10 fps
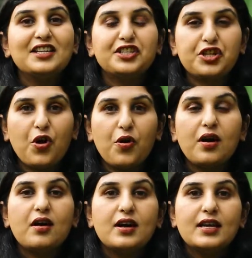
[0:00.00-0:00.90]
So
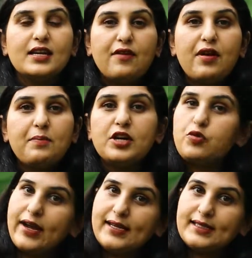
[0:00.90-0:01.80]
November
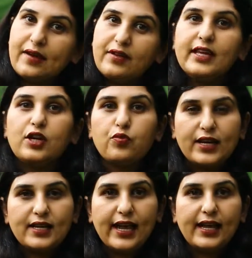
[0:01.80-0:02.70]
27th and
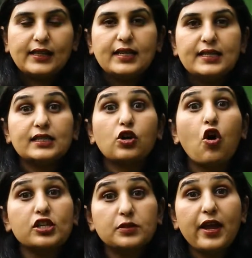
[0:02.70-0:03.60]
28th is a
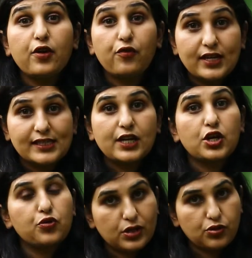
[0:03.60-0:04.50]
Cosmic
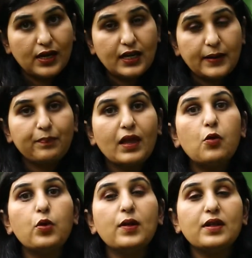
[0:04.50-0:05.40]
Reset Retreat.
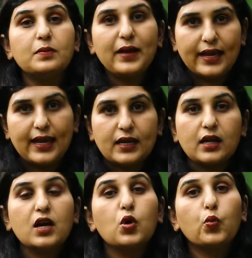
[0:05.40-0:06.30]
We will
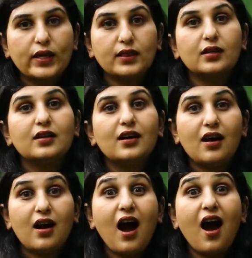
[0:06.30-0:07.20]
begin with
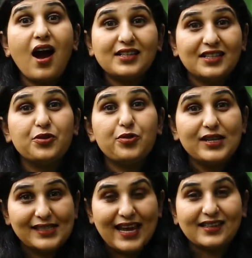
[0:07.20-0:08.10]
a heart
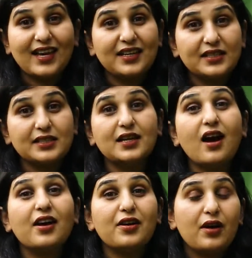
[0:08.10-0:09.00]
reset, that is
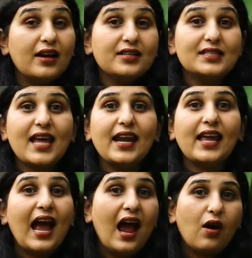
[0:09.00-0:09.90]

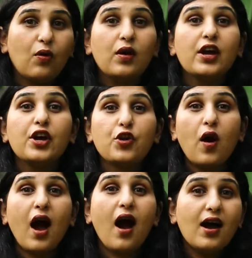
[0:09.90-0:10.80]
understanding how your
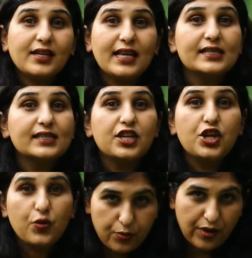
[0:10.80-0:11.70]
heart is the
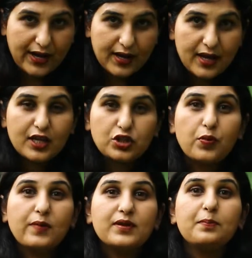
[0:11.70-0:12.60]
new brain. So
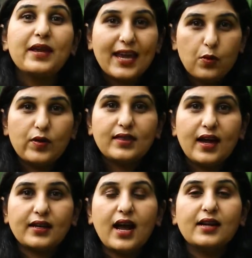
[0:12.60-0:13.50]
we will begin with
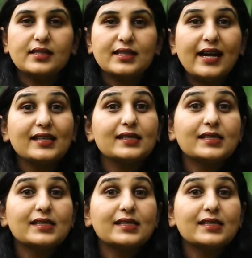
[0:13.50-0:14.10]
that, understanding the